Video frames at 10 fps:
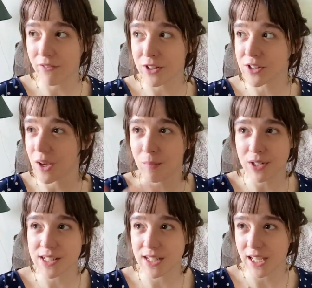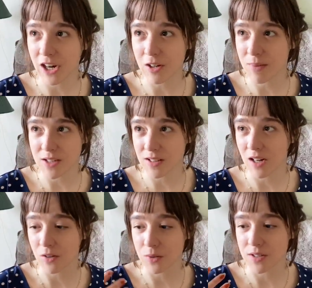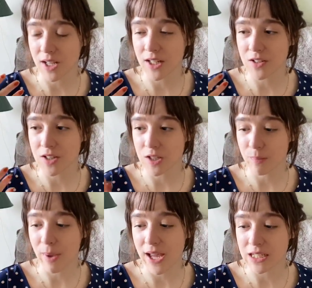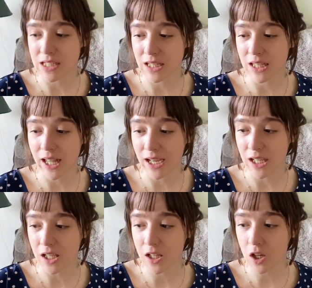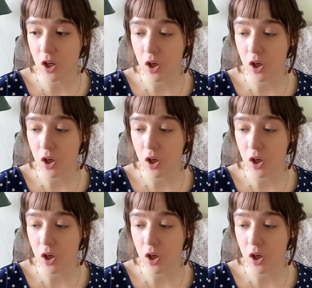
for some reason Kerri Maniscalco decides to spend like